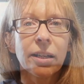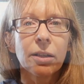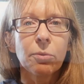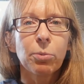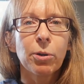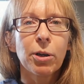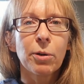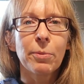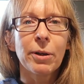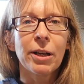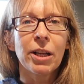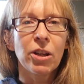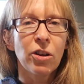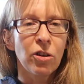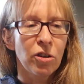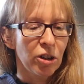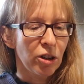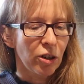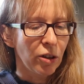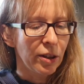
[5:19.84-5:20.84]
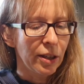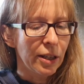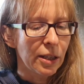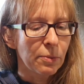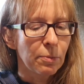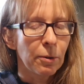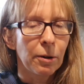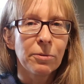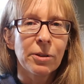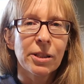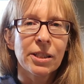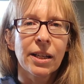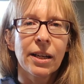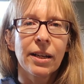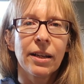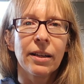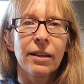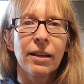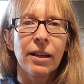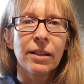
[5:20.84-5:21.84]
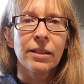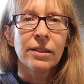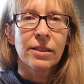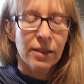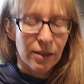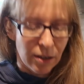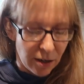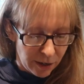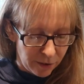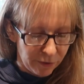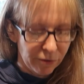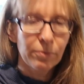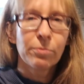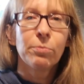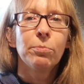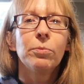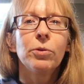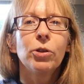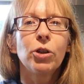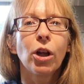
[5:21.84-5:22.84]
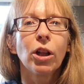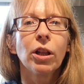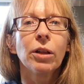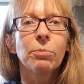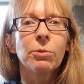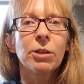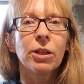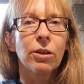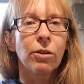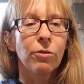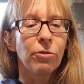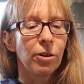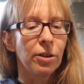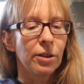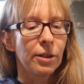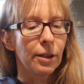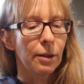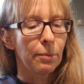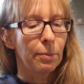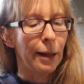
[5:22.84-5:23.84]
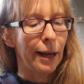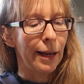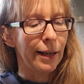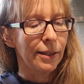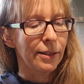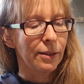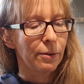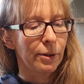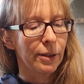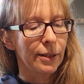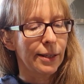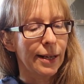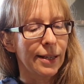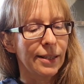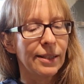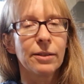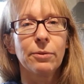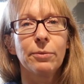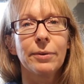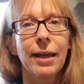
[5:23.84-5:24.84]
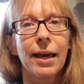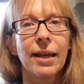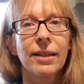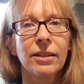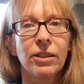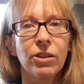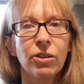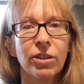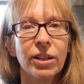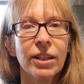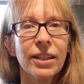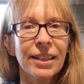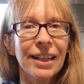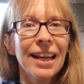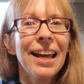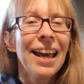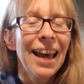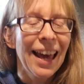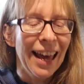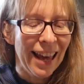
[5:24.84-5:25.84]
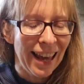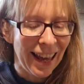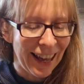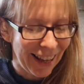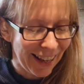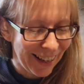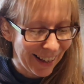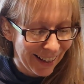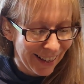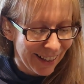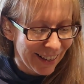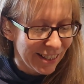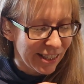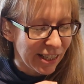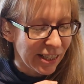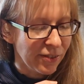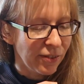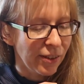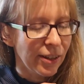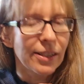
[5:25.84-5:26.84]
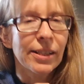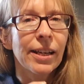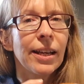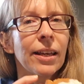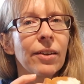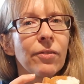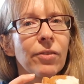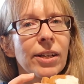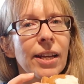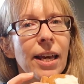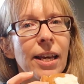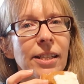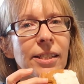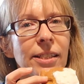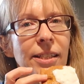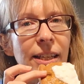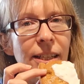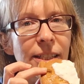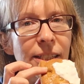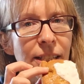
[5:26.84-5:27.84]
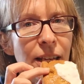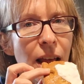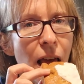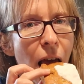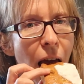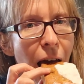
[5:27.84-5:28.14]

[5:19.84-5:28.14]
did put a bit of yogurt on this, but I just kind of dolloped it off onto the plate because I want to taste it without the yogurt. Just for the sake of a taste test.